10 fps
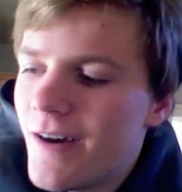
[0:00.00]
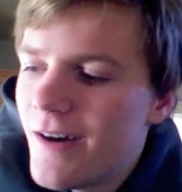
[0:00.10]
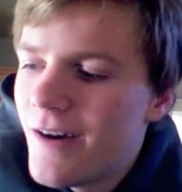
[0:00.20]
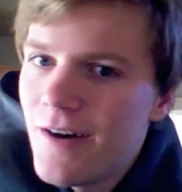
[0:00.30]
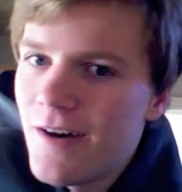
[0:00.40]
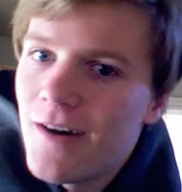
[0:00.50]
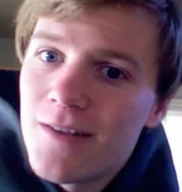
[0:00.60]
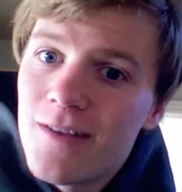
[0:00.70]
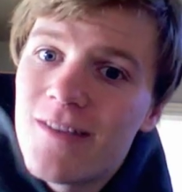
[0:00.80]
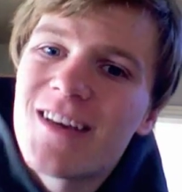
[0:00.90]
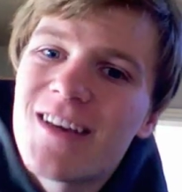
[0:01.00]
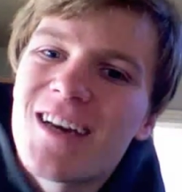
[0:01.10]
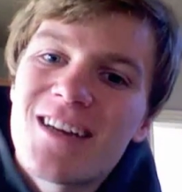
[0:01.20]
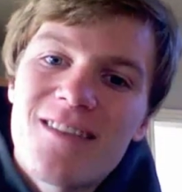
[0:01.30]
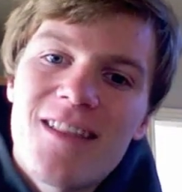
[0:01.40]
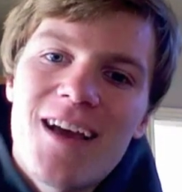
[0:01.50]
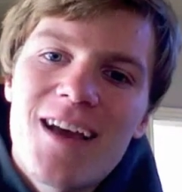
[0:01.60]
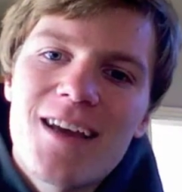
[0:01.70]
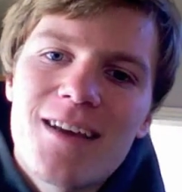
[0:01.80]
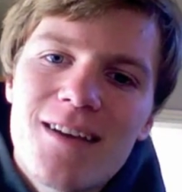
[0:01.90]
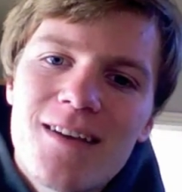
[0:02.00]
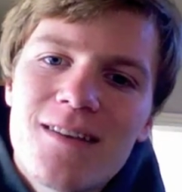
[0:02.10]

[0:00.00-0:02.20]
The thing I didn't like,